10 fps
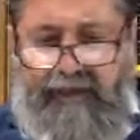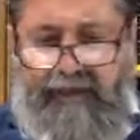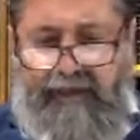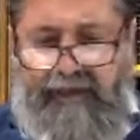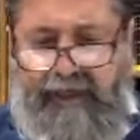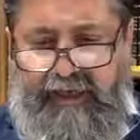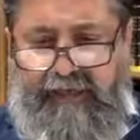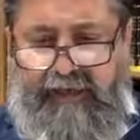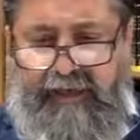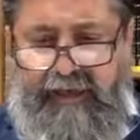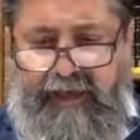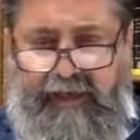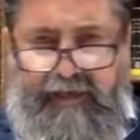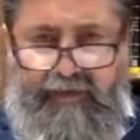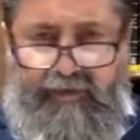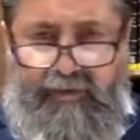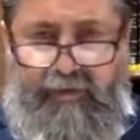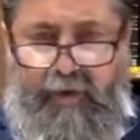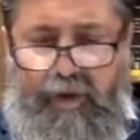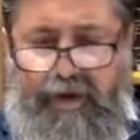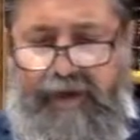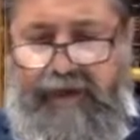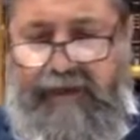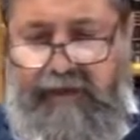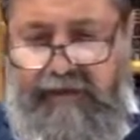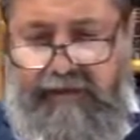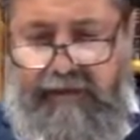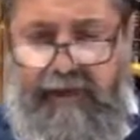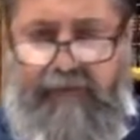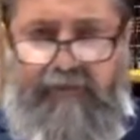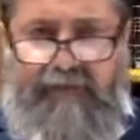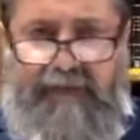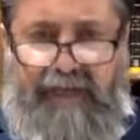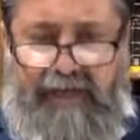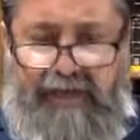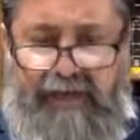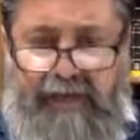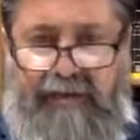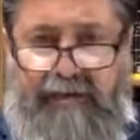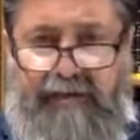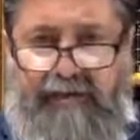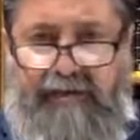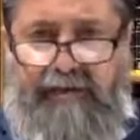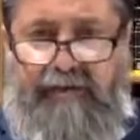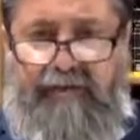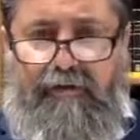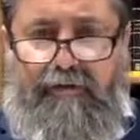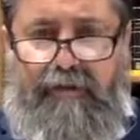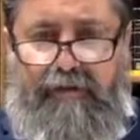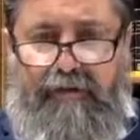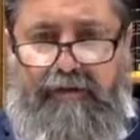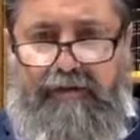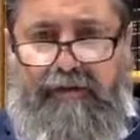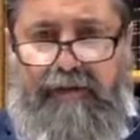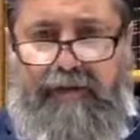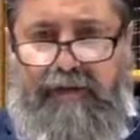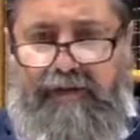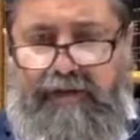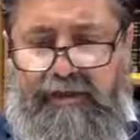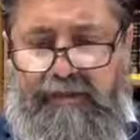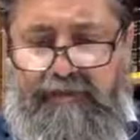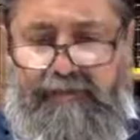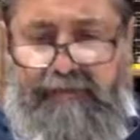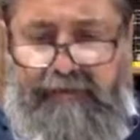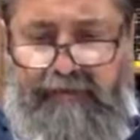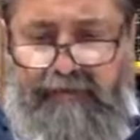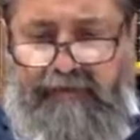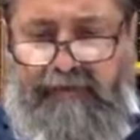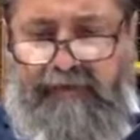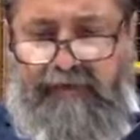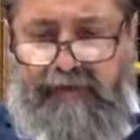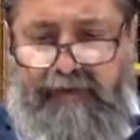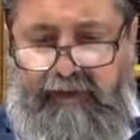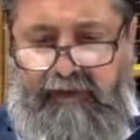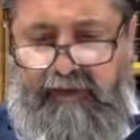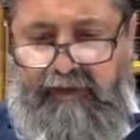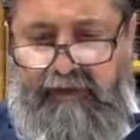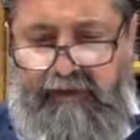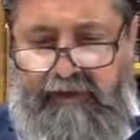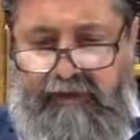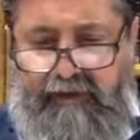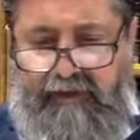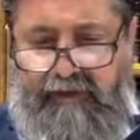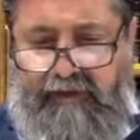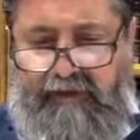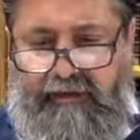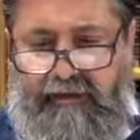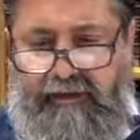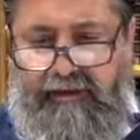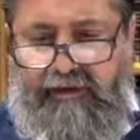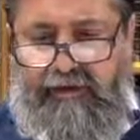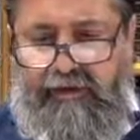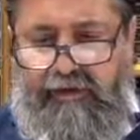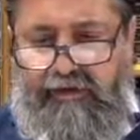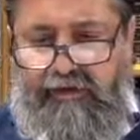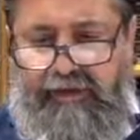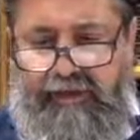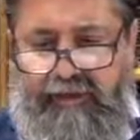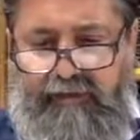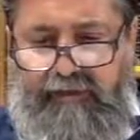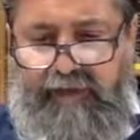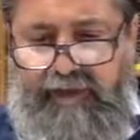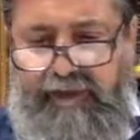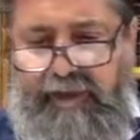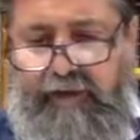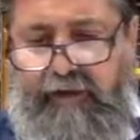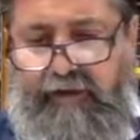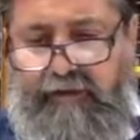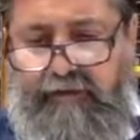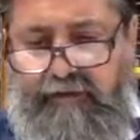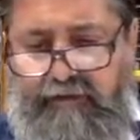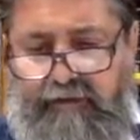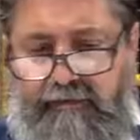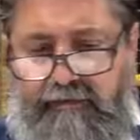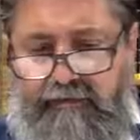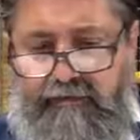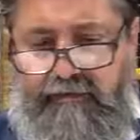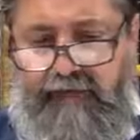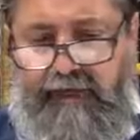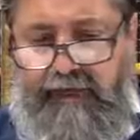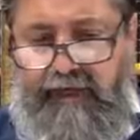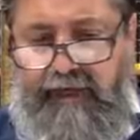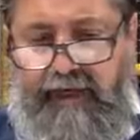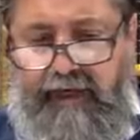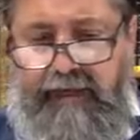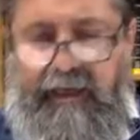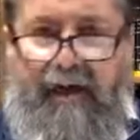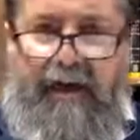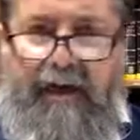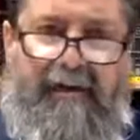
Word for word: and nevel yain, she brought wine. She came to celebrate such a, a korbanot to thank Hashem for everything. And she brought him to Bet Adonai Shiloh, uh, Vehanar Nar.